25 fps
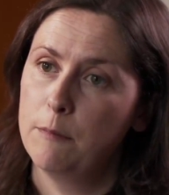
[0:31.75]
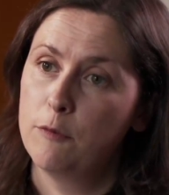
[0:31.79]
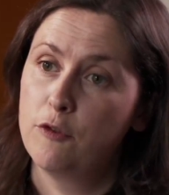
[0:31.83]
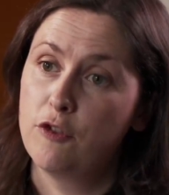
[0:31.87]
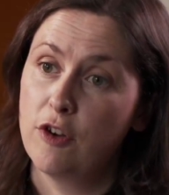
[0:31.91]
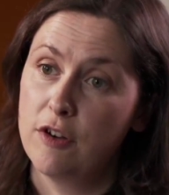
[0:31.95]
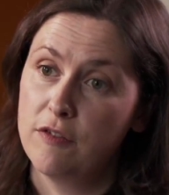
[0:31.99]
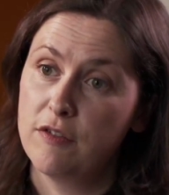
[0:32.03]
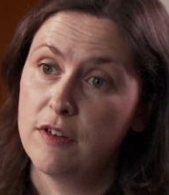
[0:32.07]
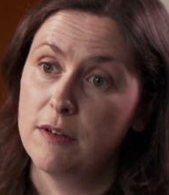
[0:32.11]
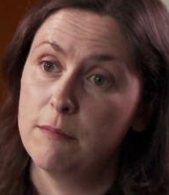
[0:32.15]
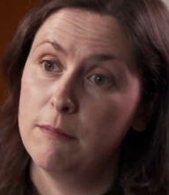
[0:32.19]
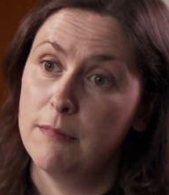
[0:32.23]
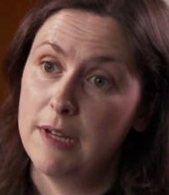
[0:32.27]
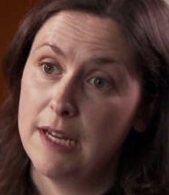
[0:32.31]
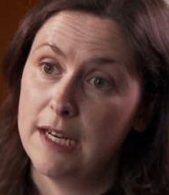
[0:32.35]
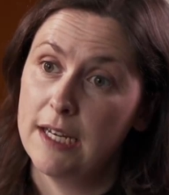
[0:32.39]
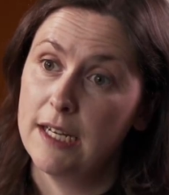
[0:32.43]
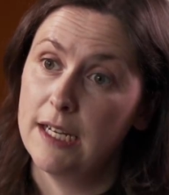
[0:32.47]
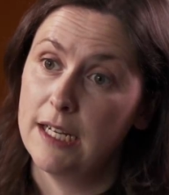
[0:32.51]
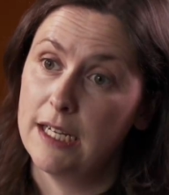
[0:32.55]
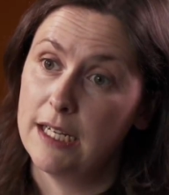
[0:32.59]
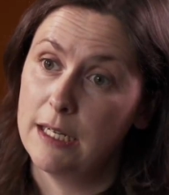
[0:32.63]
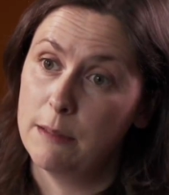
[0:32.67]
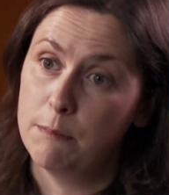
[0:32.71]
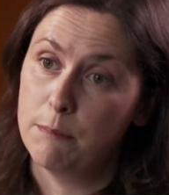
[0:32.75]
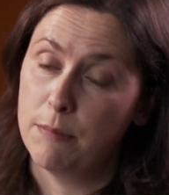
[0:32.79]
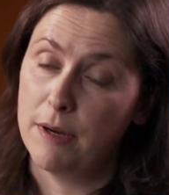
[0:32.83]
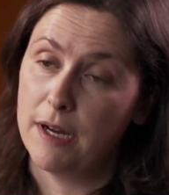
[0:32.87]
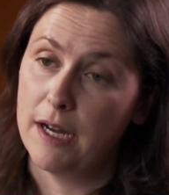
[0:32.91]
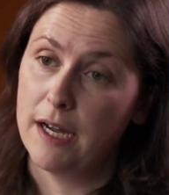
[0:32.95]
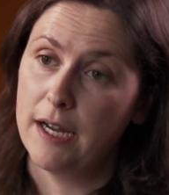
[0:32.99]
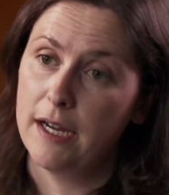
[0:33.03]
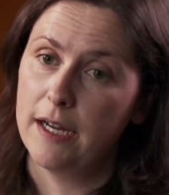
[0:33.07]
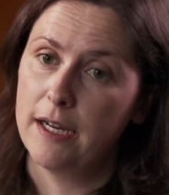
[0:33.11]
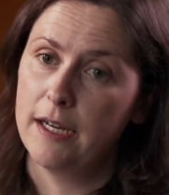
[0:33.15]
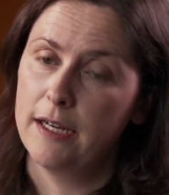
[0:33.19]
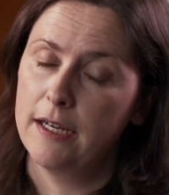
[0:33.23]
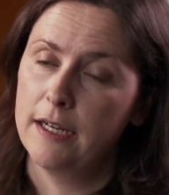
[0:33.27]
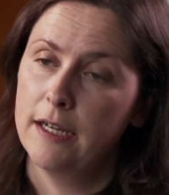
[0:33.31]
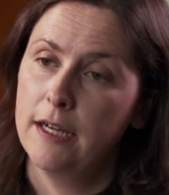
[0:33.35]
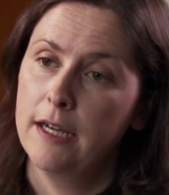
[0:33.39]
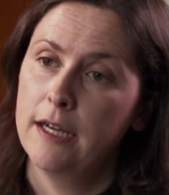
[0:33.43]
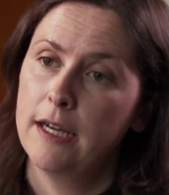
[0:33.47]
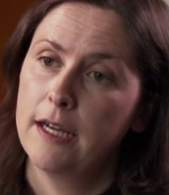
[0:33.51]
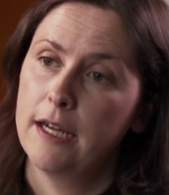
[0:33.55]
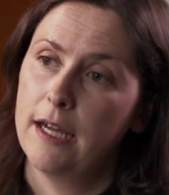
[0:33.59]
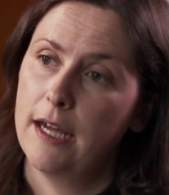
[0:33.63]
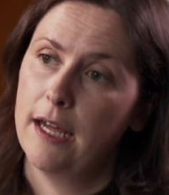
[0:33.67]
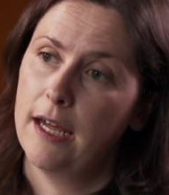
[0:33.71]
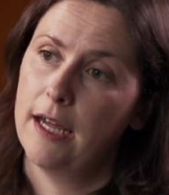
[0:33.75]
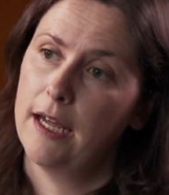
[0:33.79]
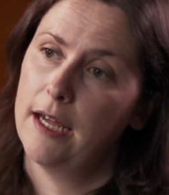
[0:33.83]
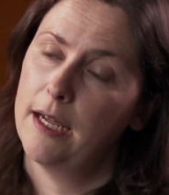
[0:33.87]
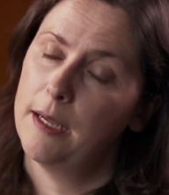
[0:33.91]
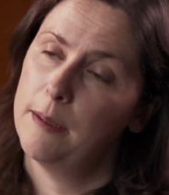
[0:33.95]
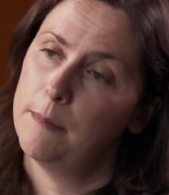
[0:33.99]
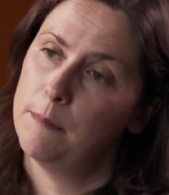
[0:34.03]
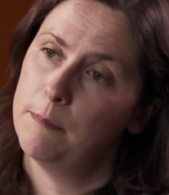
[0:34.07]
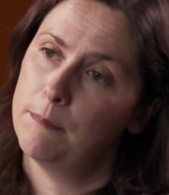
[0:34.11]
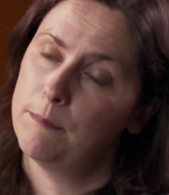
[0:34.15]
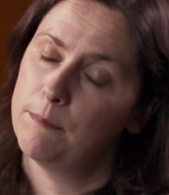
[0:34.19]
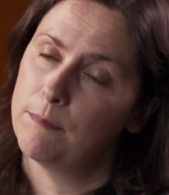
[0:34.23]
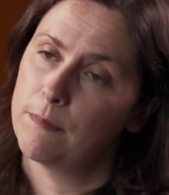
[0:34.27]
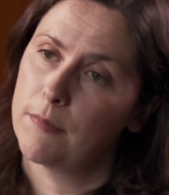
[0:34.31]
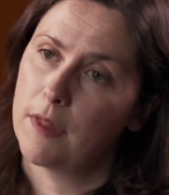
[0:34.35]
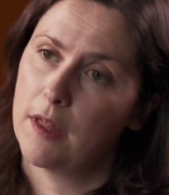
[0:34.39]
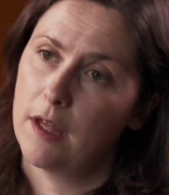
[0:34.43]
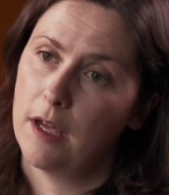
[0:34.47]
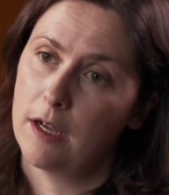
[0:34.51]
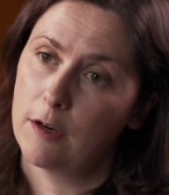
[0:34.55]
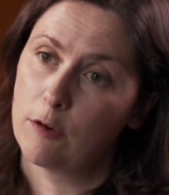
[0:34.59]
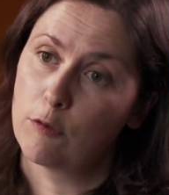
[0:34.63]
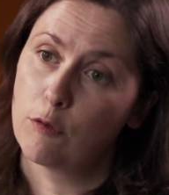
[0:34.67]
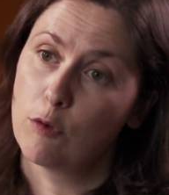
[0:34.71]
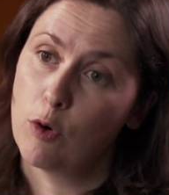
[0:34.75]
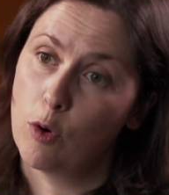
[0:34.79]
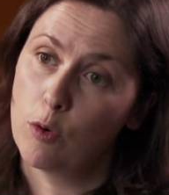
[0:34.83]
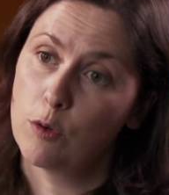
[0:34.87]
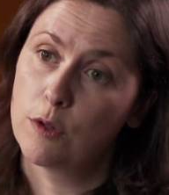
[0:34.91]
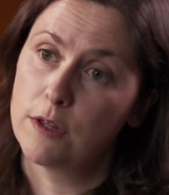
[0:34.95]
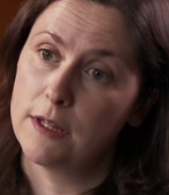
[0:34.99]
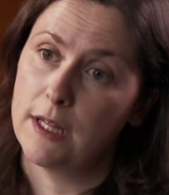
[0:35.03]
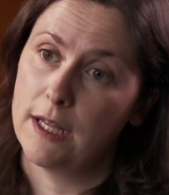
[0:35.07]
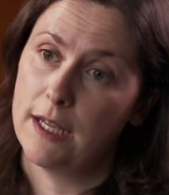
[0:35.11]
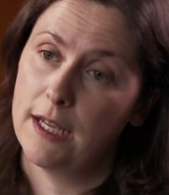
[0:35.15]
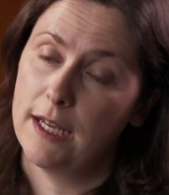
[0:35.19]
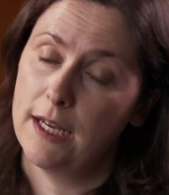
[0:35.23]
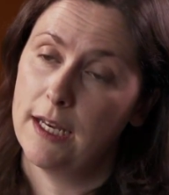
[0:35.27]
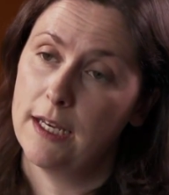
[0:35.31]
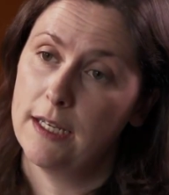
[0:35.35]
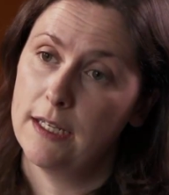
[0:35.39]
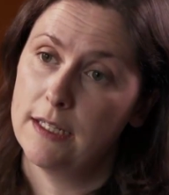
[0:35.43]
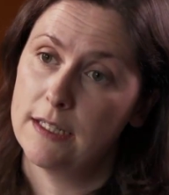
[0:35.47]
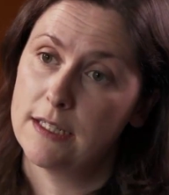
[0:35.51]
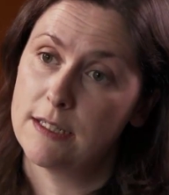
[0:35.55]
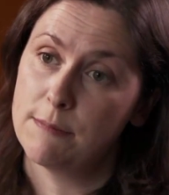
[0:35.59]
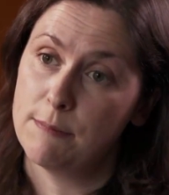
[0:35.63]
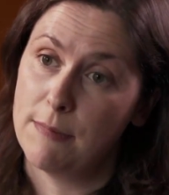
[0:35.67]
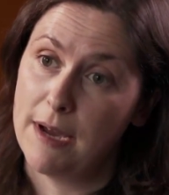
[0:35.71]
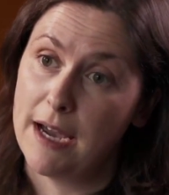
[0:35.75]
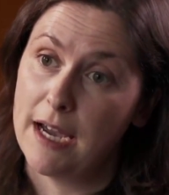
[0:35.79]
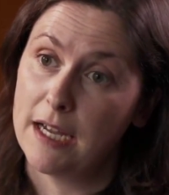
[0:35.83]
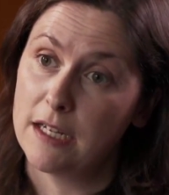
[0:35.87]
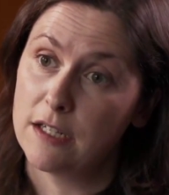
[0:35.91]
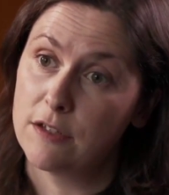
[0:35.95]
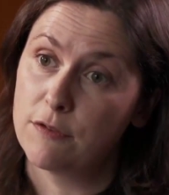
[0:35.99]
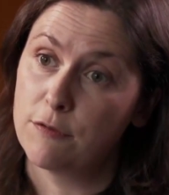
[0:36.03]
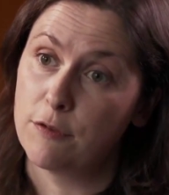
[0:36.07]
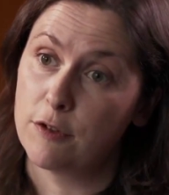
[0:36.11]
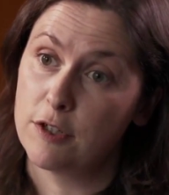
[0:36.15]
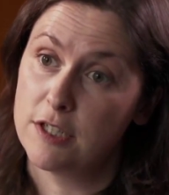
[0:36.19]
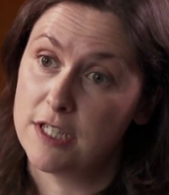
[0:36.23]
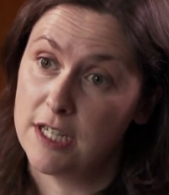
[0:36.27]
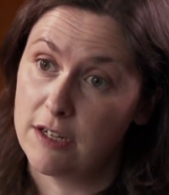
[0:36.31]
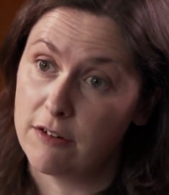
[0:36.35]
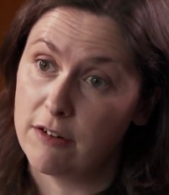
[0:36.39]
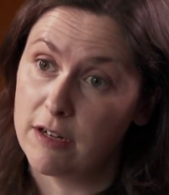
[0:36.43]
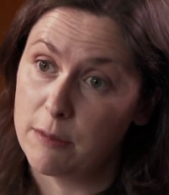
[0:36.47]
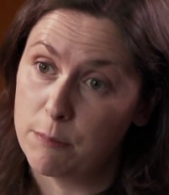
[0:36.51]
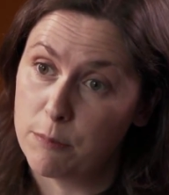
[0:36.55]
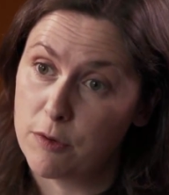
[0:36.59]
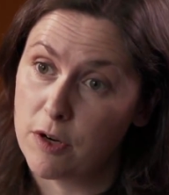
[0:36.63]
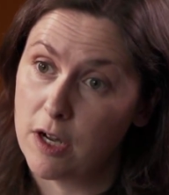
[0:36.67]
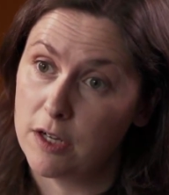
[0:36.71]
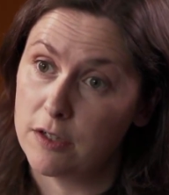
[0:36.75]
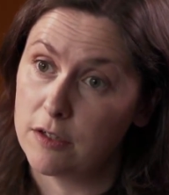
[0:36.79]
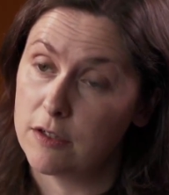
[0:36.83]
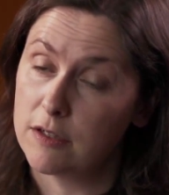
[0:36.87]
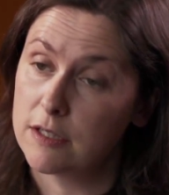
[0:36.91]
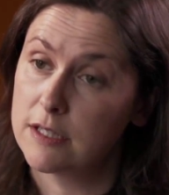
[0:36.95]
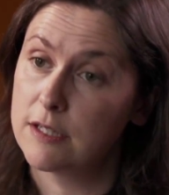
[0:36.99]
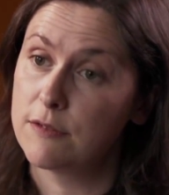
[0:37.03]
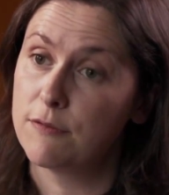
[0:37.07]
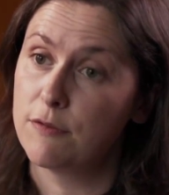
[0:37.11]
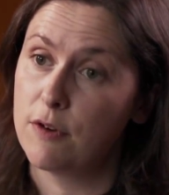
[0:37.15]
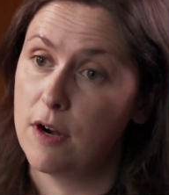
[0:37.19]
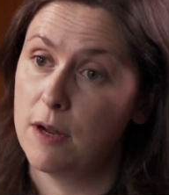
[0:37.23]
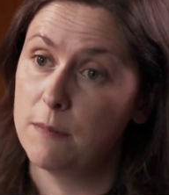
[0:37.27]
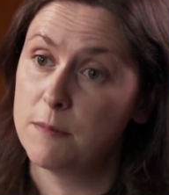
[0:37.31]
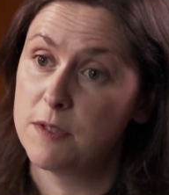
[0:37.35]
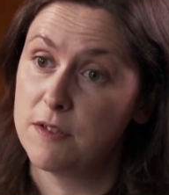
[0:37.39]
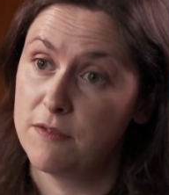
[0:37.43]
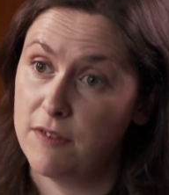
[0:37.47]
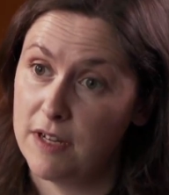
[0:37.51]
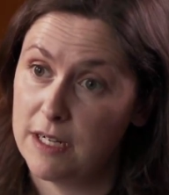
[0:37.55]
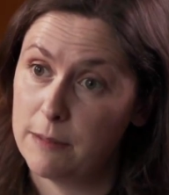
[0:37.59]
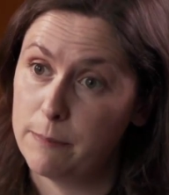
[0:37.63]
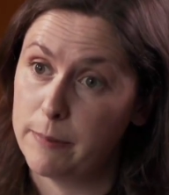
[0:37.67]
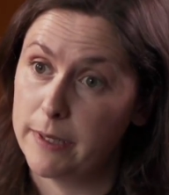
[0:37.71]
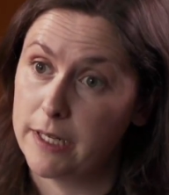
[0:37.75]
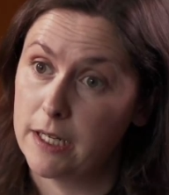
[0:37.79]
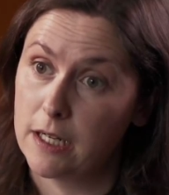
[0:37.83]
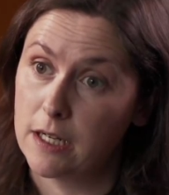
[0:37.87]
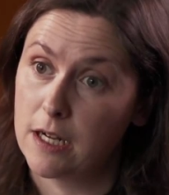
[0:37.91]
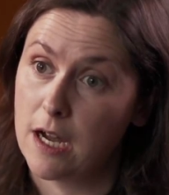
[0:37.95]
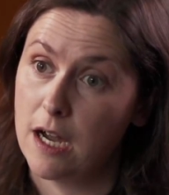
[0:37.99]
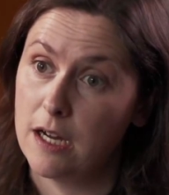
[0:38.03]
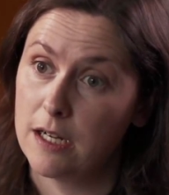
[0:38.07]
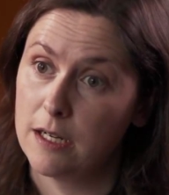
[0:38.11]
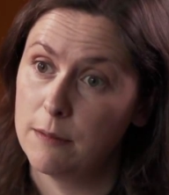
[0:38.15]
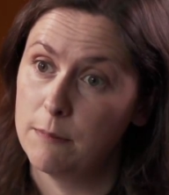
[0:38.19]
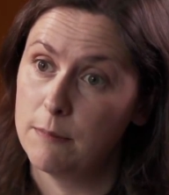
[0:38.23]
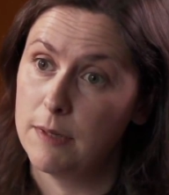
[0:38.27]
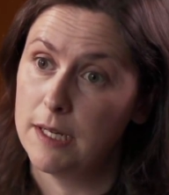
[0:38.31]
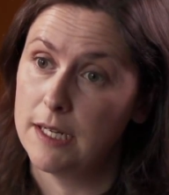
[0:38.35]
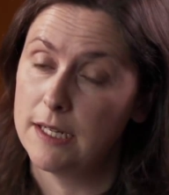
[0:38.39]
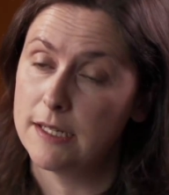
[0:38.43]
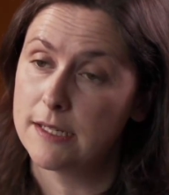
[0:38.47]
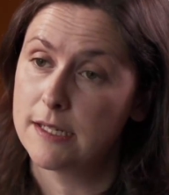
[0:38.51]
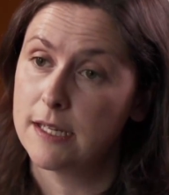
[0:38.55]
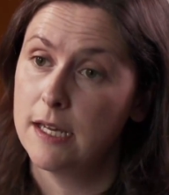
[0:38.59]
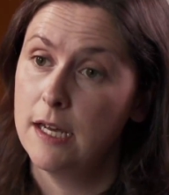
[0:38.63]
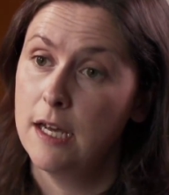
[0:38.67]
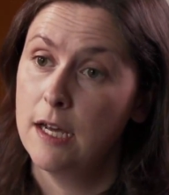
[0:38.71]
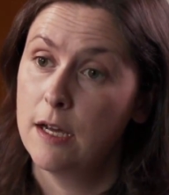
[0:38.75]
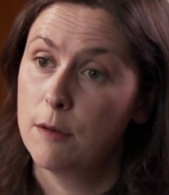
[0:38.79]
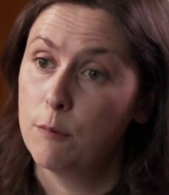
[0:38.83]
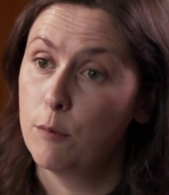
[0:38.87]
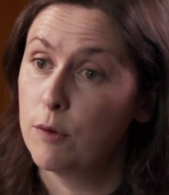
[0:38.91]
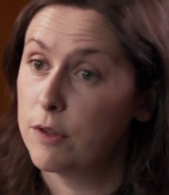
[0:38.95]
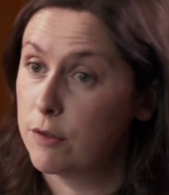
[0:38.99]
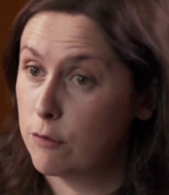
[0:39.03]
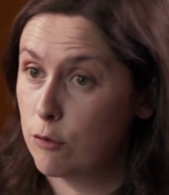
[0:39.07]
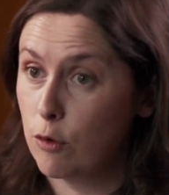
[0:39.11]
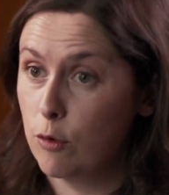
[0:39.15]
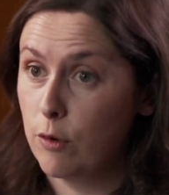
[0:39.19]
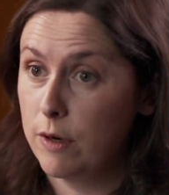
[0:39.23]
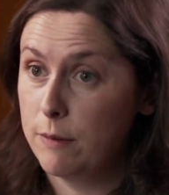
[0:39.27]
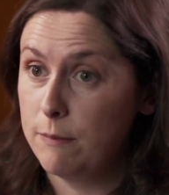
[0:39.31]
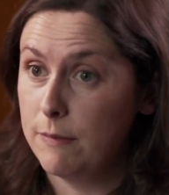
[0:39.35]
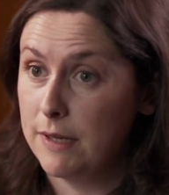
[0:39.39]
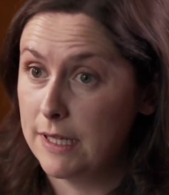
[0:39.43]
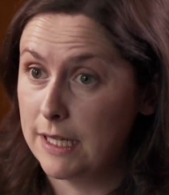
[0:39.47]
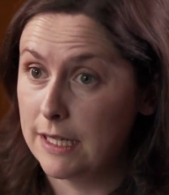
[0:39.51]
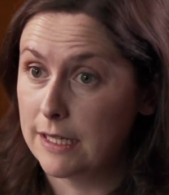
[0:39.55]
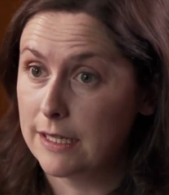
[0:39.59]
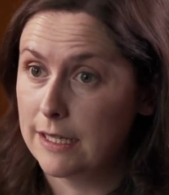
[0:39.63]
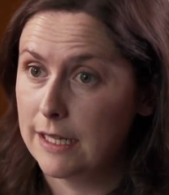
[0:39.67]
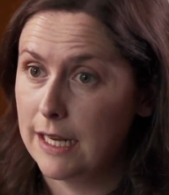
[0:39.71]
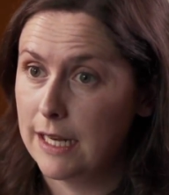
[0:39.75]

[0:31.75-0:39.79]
driven mainly by a growth in demand for dairy products from developing economies with growing middle